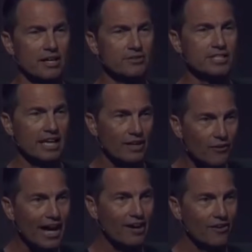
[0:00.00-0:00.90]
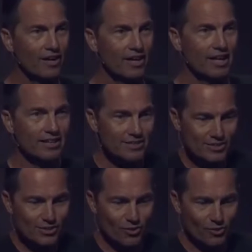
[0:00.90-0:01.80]
I was like, wow, this
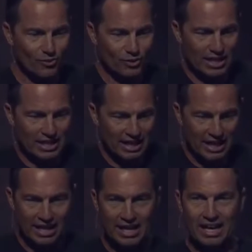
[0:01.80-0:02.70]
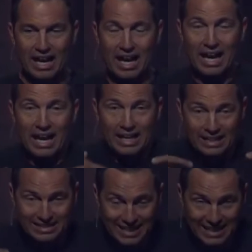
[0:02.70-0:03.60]
is so cool. Like, I, I
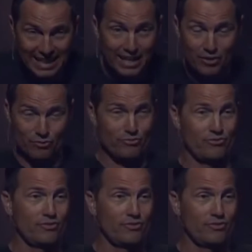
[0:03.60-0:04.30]
like to give.